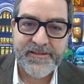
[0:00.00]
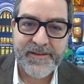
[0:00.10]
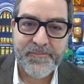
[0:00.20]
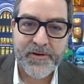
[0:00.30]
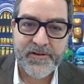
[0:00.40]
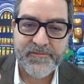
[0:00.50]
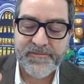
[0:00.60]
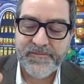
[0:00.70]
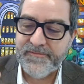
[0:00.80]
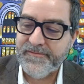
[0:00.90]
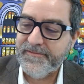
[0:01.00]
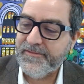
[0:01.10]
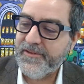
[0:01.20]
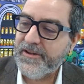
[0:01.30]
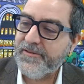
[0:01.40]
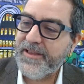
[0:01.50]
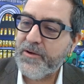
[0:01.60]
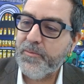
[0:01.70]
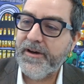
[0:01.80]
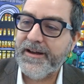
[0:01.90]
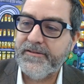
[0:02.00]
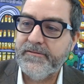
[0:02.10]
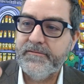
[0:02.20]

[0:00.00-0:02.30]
and part of on a flower pot.